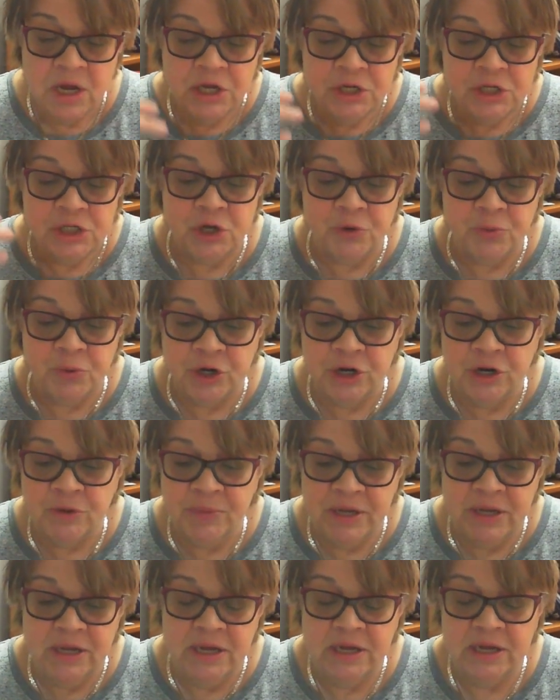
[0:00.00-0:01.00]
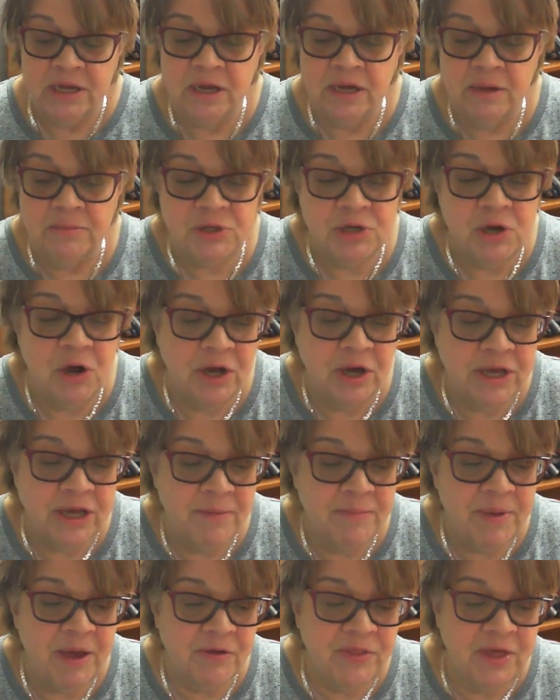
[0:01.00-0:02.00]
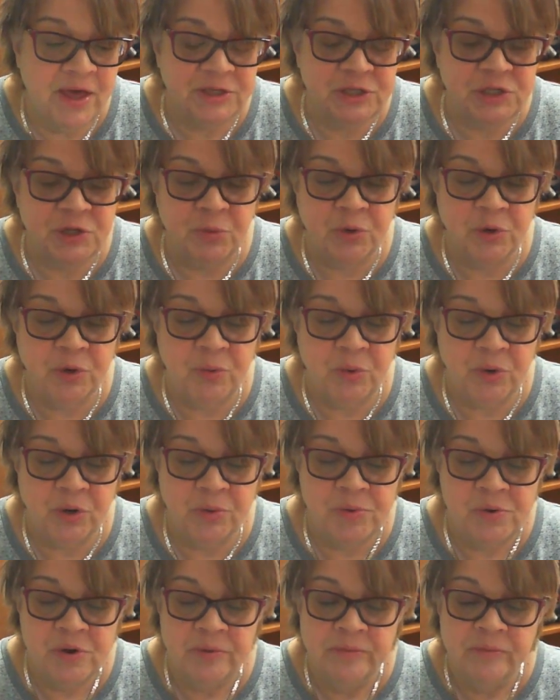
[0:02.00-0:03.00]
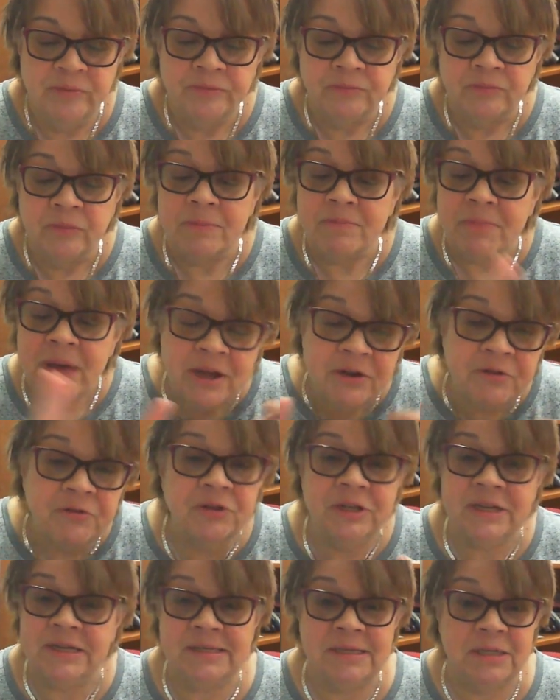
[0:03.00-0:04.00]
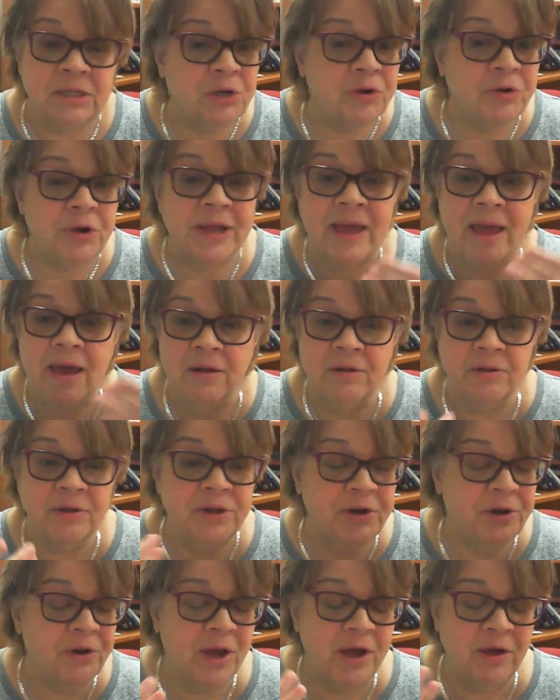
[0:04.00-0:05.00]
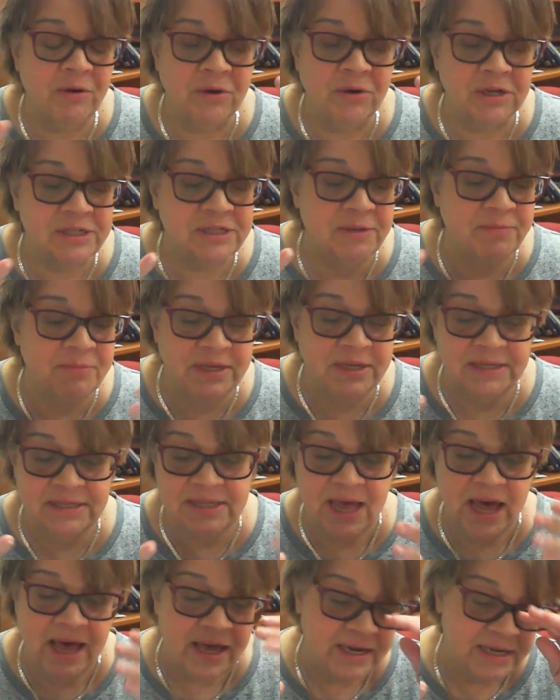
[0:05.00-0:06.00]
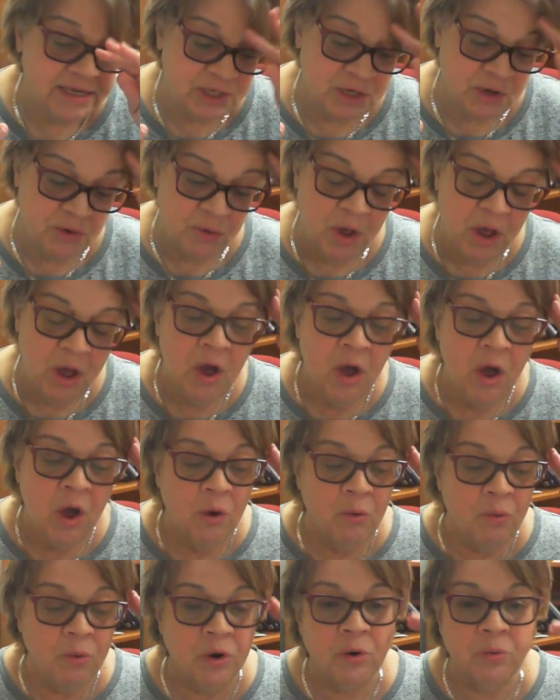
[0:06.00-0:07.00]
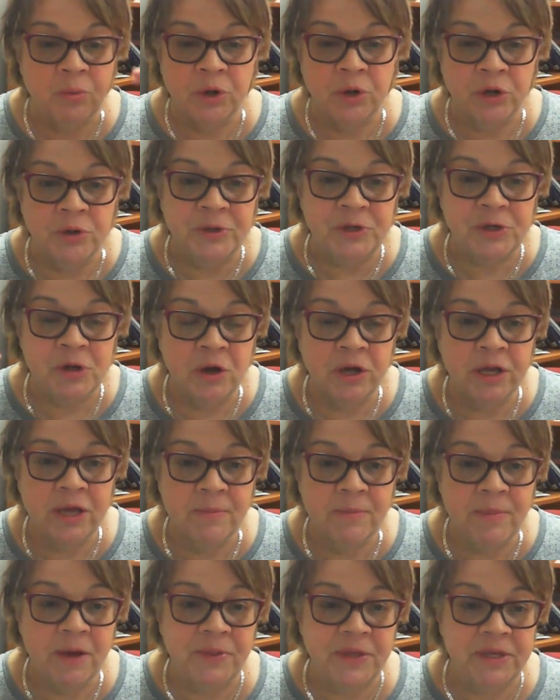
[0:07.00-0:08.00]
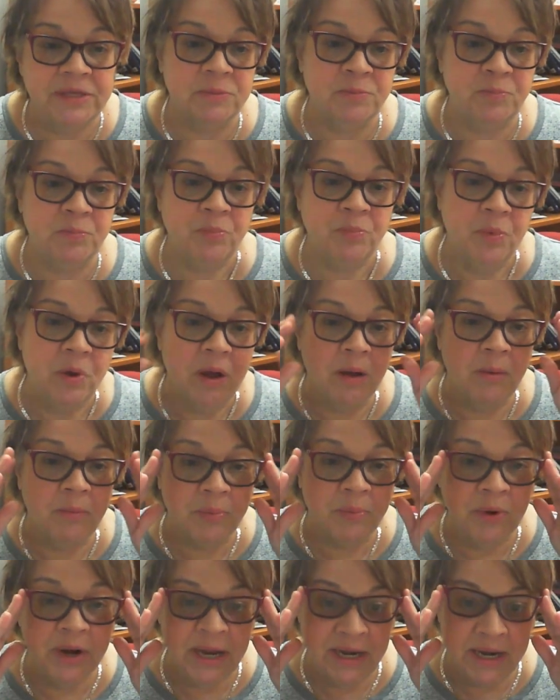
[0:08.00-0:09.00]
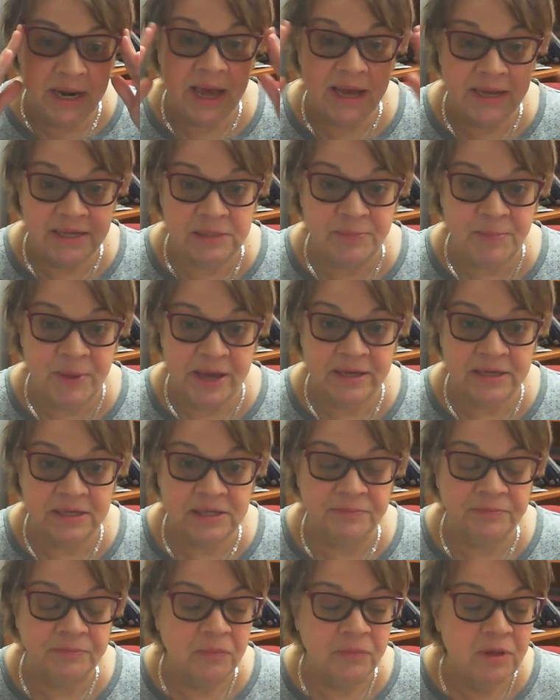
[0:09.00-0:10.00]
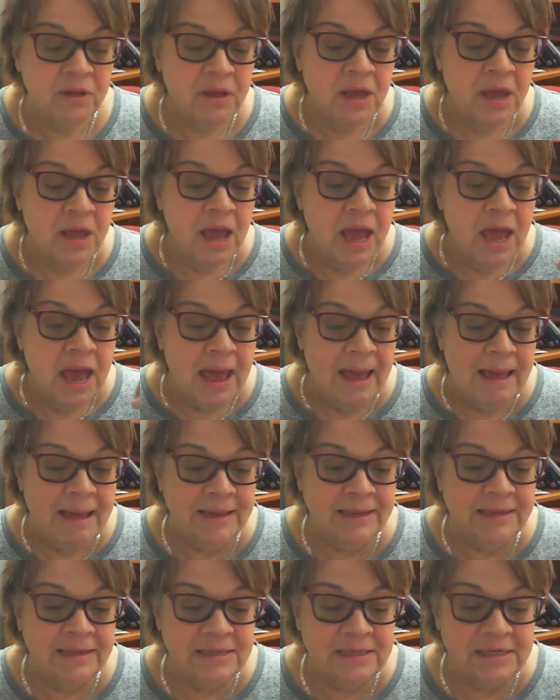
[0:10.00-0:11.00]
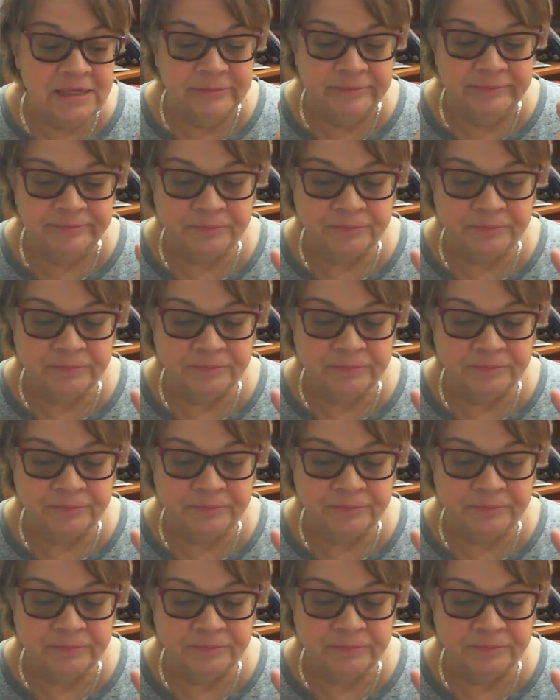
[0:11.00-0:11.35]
So we're going to be talking about that. So we're mindfulness and learning. How awesome is that? So we're going to be talking about these brain aspects and